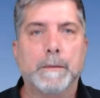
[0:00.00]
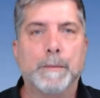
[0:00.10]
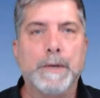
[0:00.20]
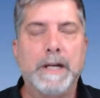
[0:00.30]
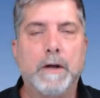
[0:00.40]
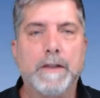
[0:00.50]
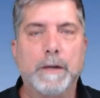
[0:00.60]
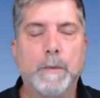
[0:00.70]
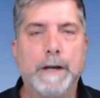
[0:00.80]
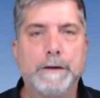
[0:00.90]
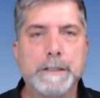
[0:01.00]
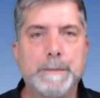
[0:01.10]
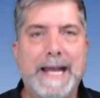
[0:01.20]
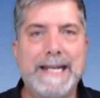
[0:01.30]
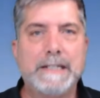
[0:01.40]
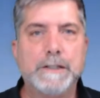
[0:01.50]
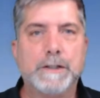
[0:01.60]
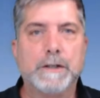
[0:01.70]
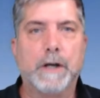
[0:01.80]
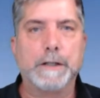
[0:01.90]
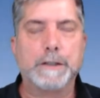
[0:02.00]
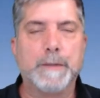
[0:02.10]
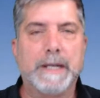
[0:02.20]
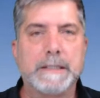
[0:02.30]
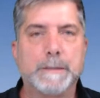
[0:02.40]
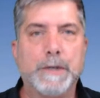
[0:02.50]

bring all that awareness back into your heart space.